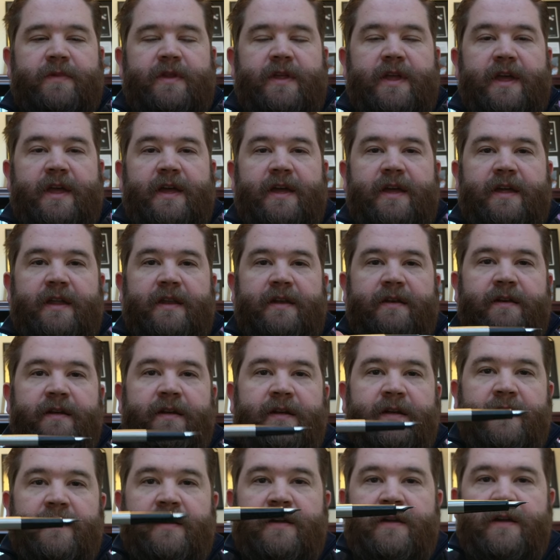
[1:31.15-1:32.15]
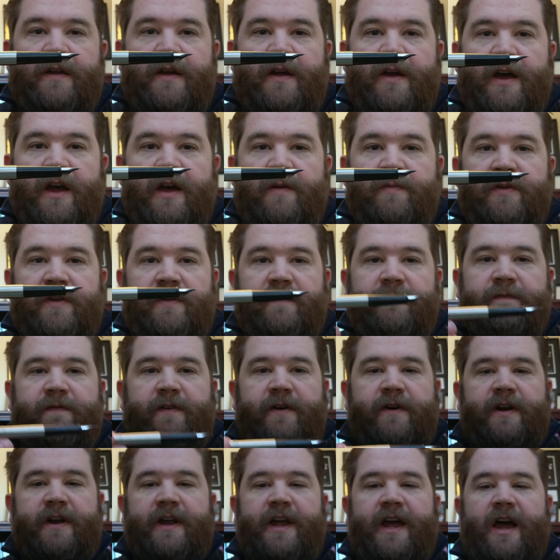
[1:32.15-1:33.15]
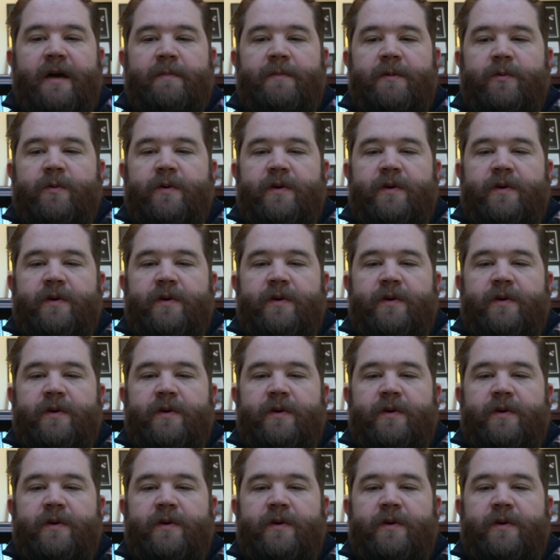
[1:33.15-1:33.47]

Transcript: and I've been very happy